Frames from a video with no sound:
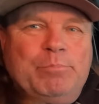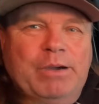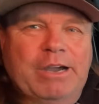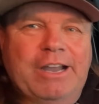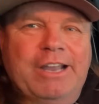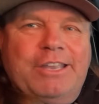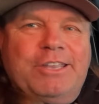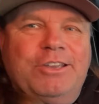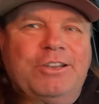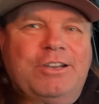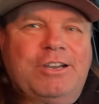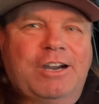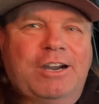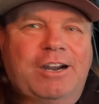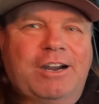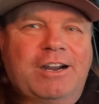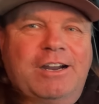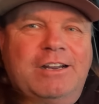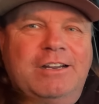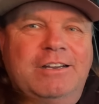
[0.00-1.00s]
park your
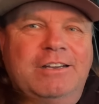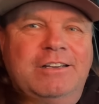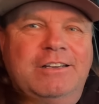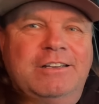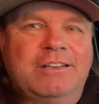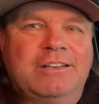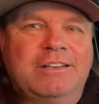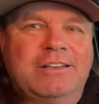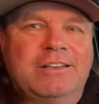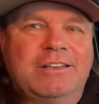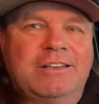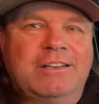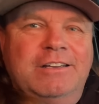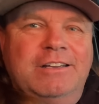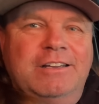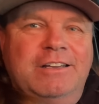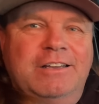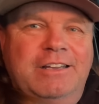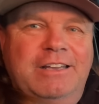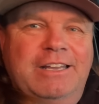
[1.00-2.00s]
car,
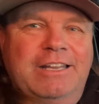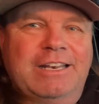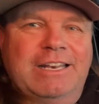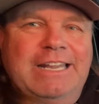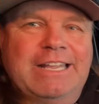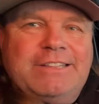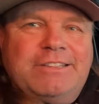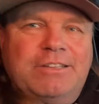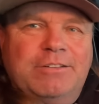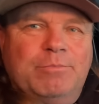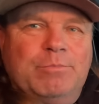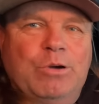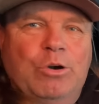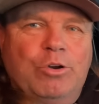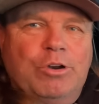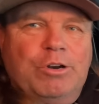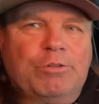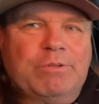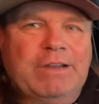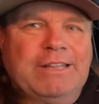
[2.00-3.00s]
and let the
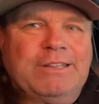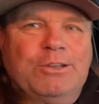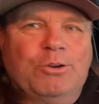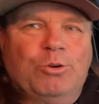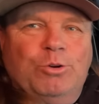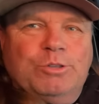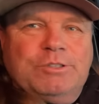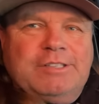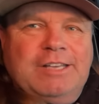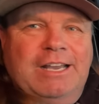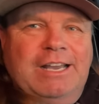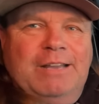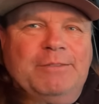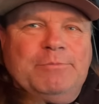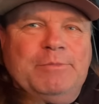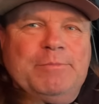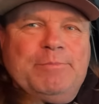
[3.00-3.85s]
motor run the whole time.